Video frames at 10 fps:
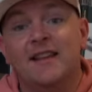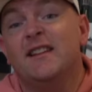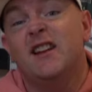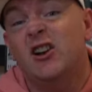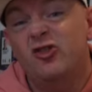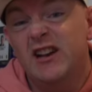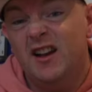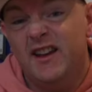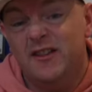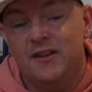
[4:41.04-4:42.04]
thing that I really
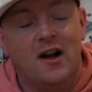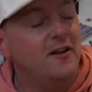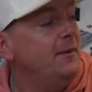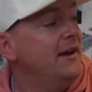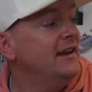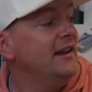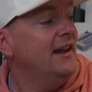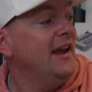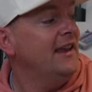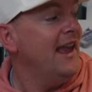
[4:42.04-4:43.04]
like in the golf bag,
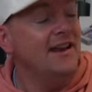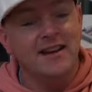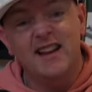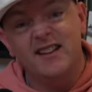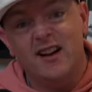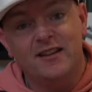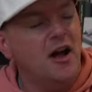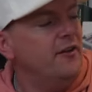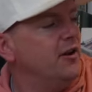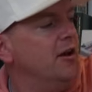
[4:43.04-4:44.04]
again, is not
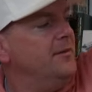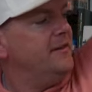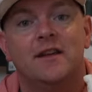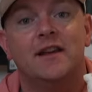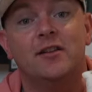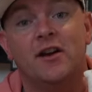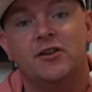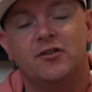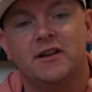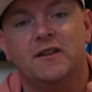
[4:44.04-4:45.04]
golf clubs. It's
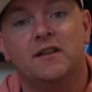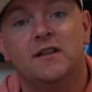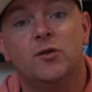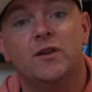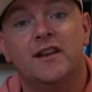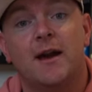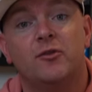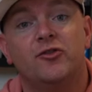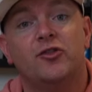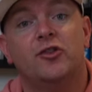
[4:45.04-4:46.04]
hiding underneath this US
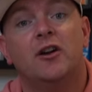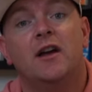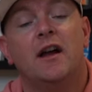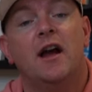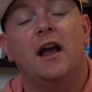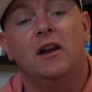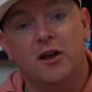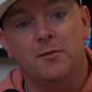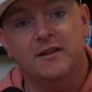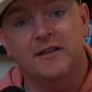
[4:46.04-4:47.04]
Amateur
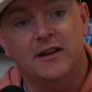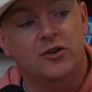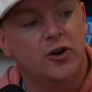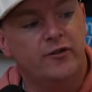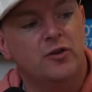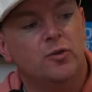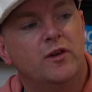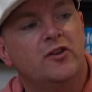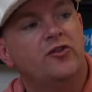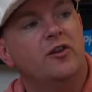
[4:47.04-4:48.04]
alignment stick cover,
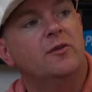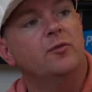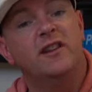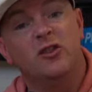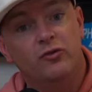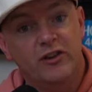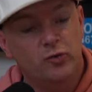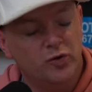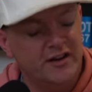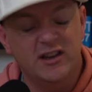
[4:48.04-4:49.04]
which was in
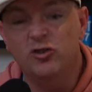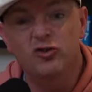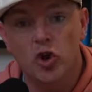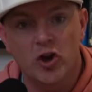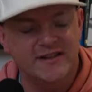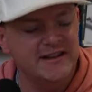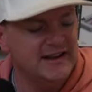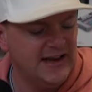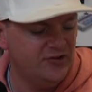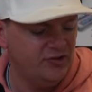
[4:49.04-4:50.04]
Ridgewood in New Jersey
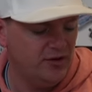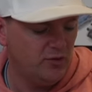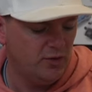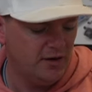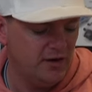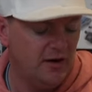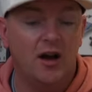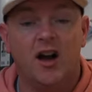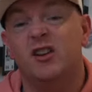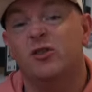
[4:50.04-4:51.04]
last year, where
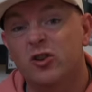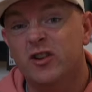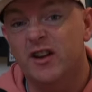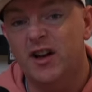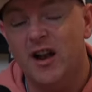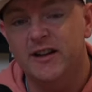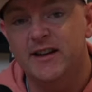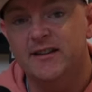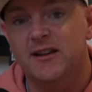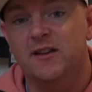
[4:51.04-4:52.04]
I was looking on
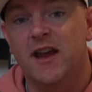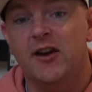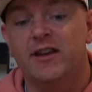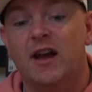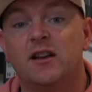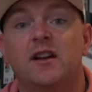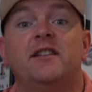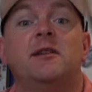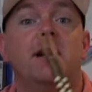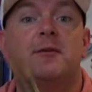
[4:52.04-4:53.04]
holidays in the area and got to
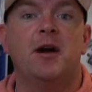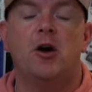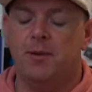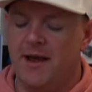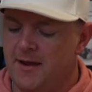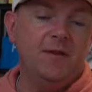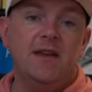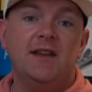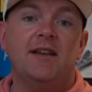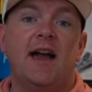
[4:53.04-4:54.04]
see Mark power play.
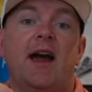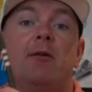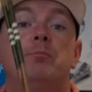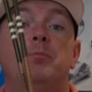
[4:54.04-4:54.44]
These are